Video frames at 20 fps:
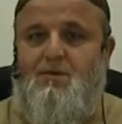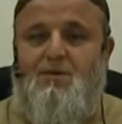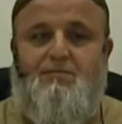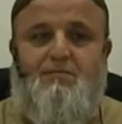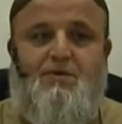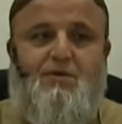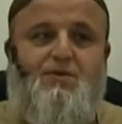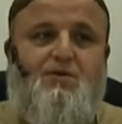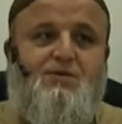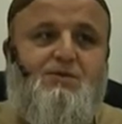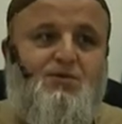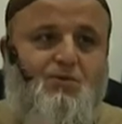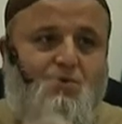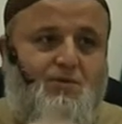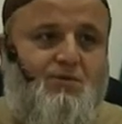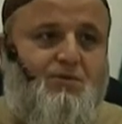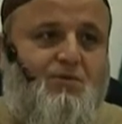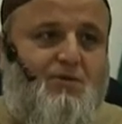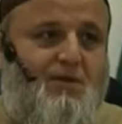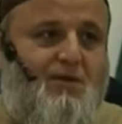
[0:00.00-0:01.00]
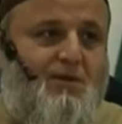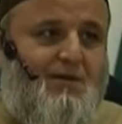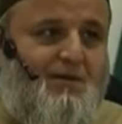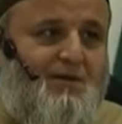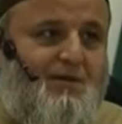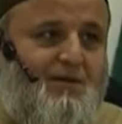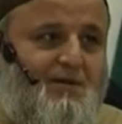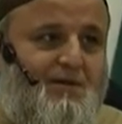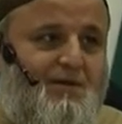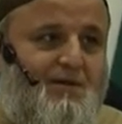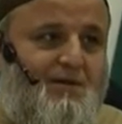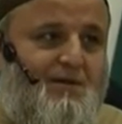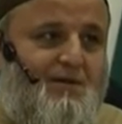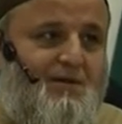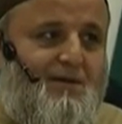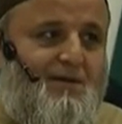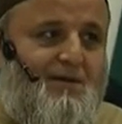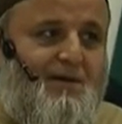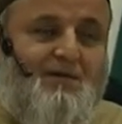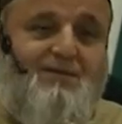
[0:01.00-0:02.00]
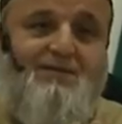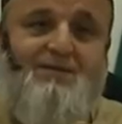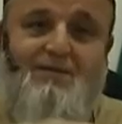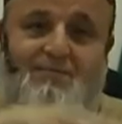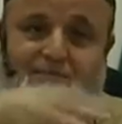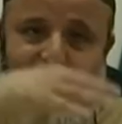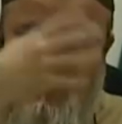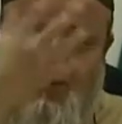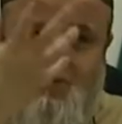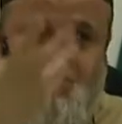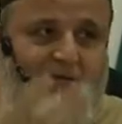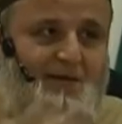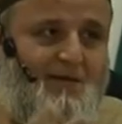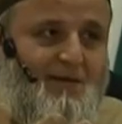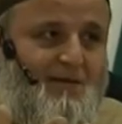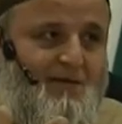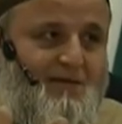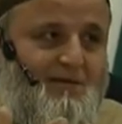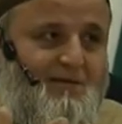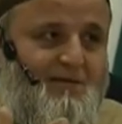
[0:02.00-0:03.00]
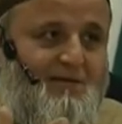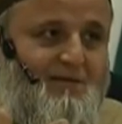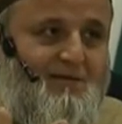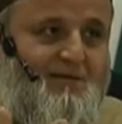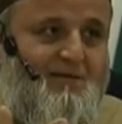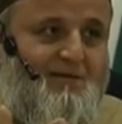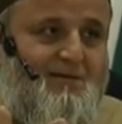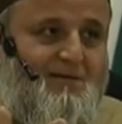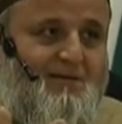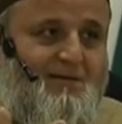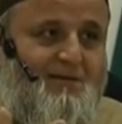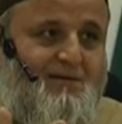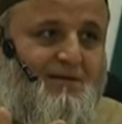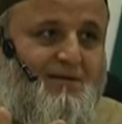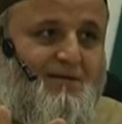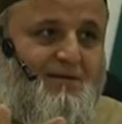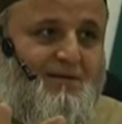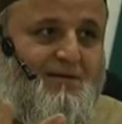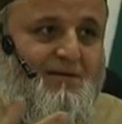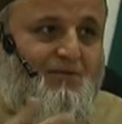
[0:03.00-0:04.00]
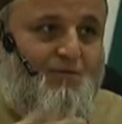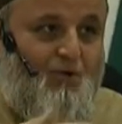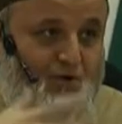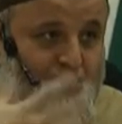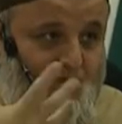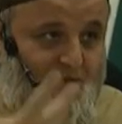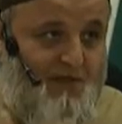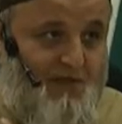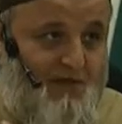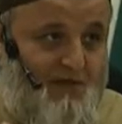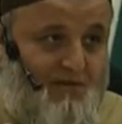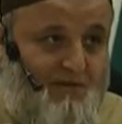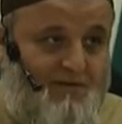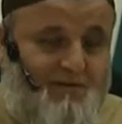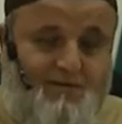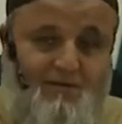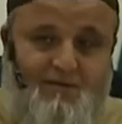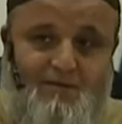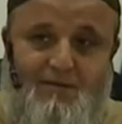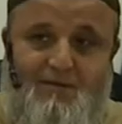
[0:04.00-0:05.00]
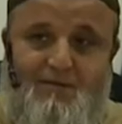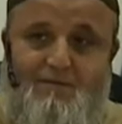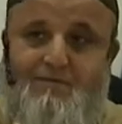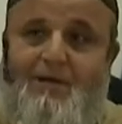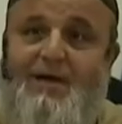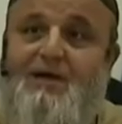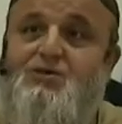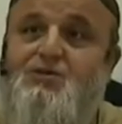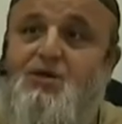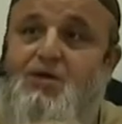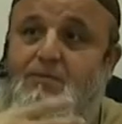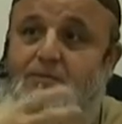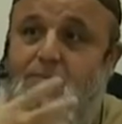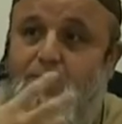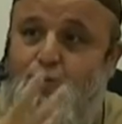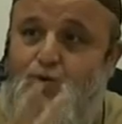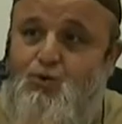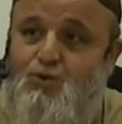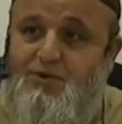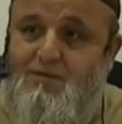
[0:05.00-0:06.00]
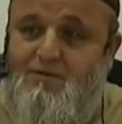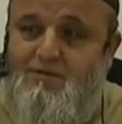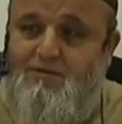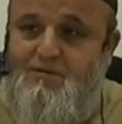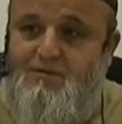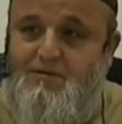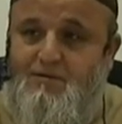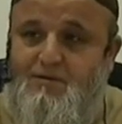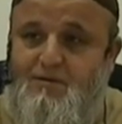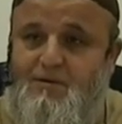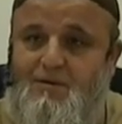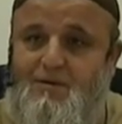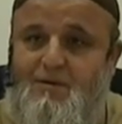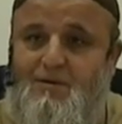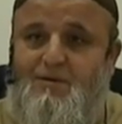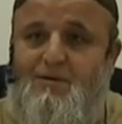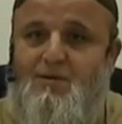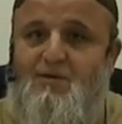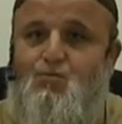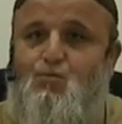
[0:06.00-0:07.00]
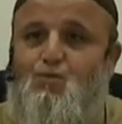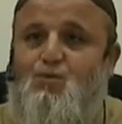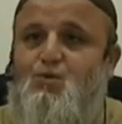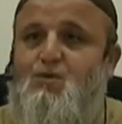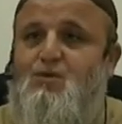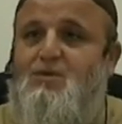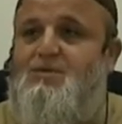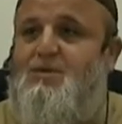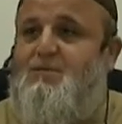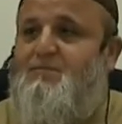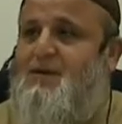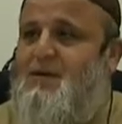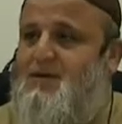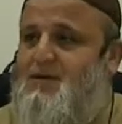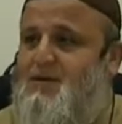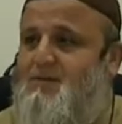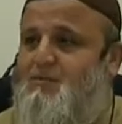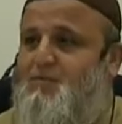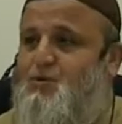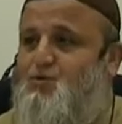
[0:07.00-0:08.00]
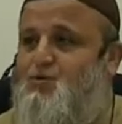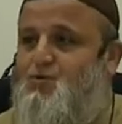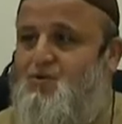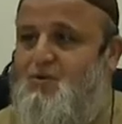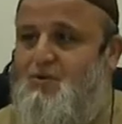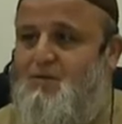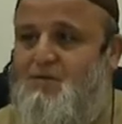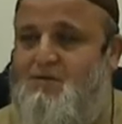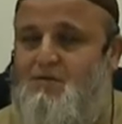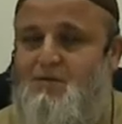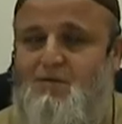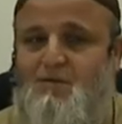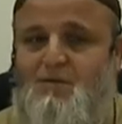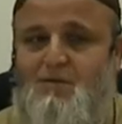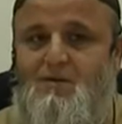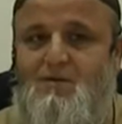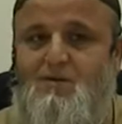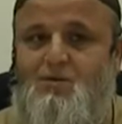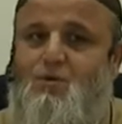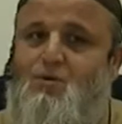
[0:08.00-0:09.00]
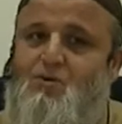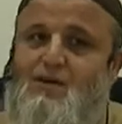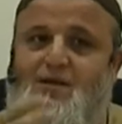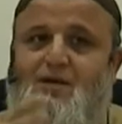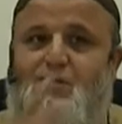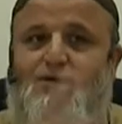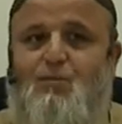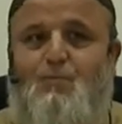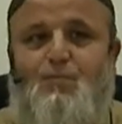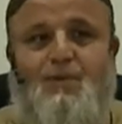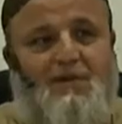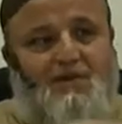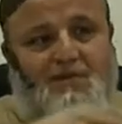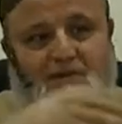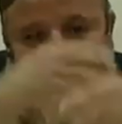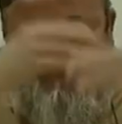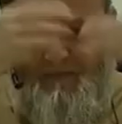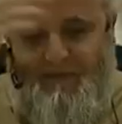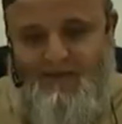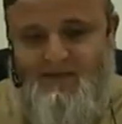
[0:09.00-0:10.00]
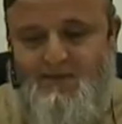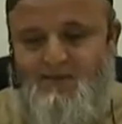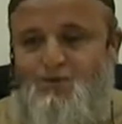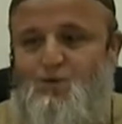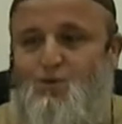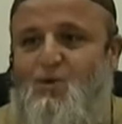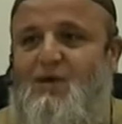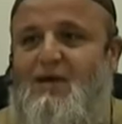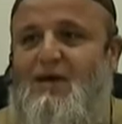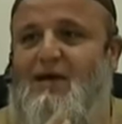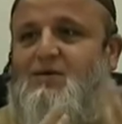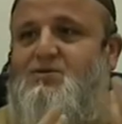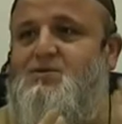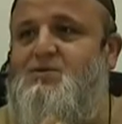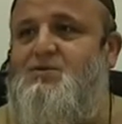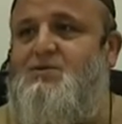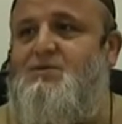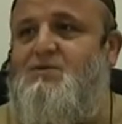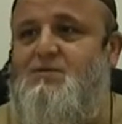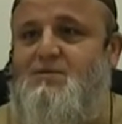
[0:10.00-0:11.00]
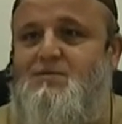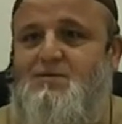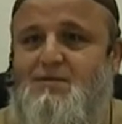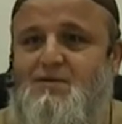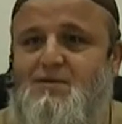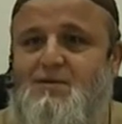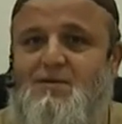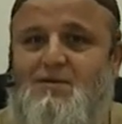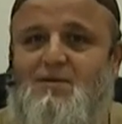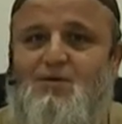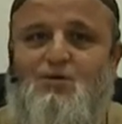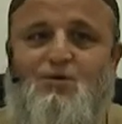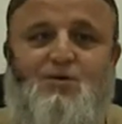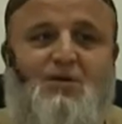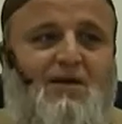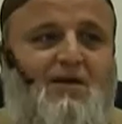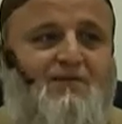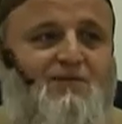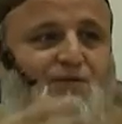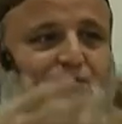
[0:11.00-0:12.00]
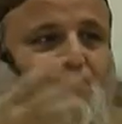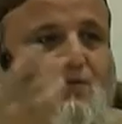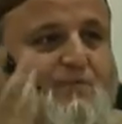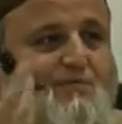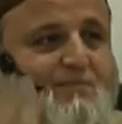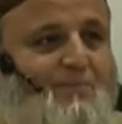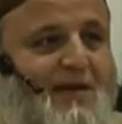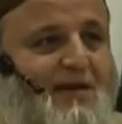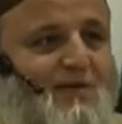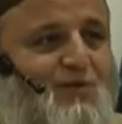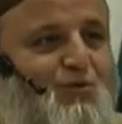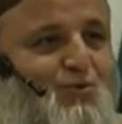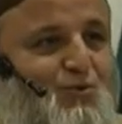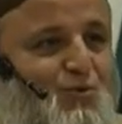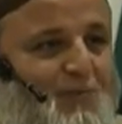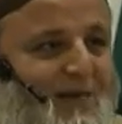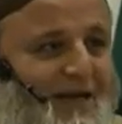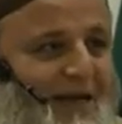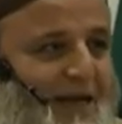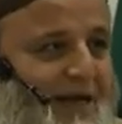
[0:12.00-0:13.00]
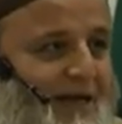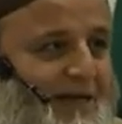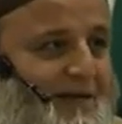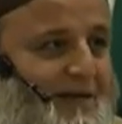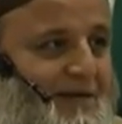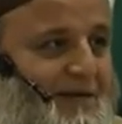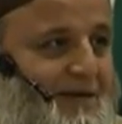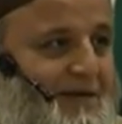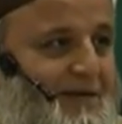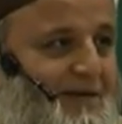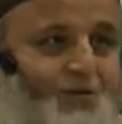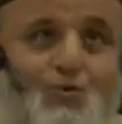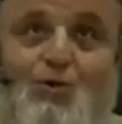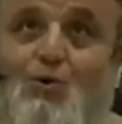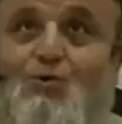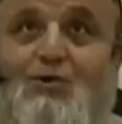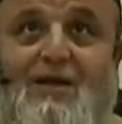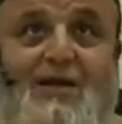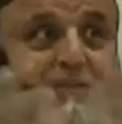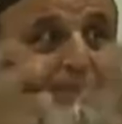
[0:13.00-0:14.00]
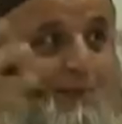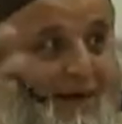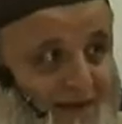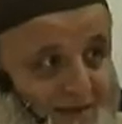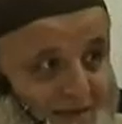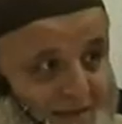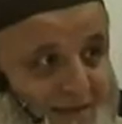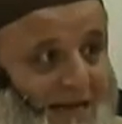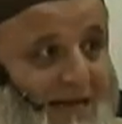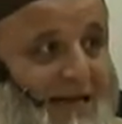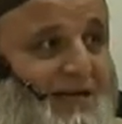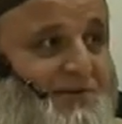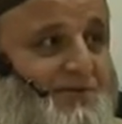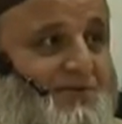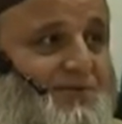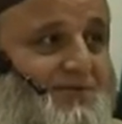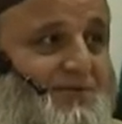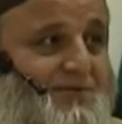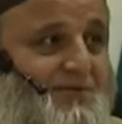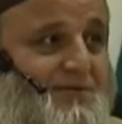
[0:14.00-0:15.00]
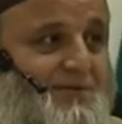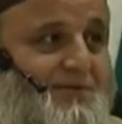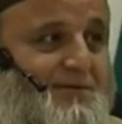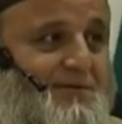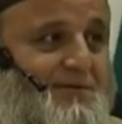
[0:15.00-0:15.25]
because ghusl is the major washing, major ablution. Wudu is a minor ablution. You already painted the whole house. You don't have to paint the room again. You already painted the house.